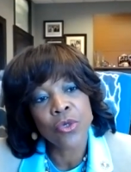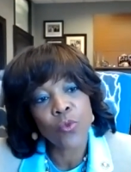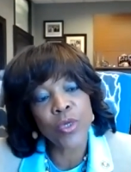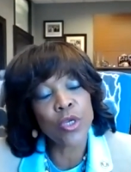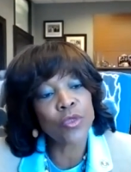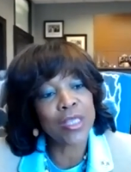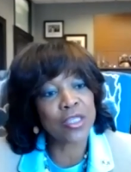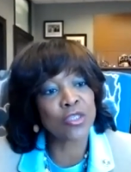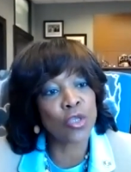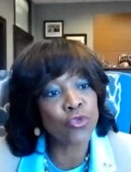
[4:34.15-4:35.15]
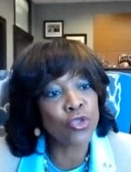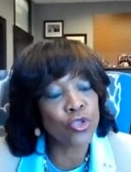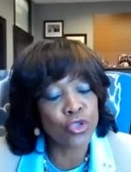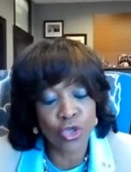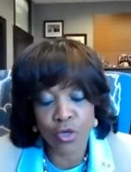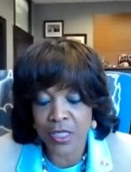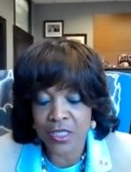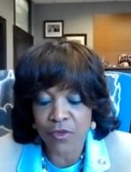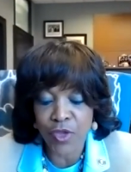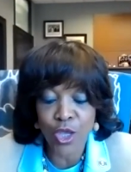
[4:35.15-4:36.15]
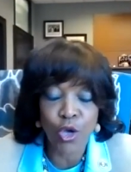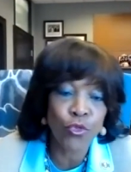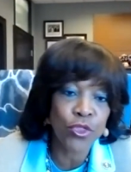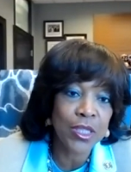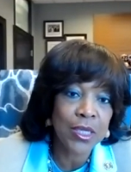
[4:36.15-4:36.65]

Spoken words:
We know that the social determinants of health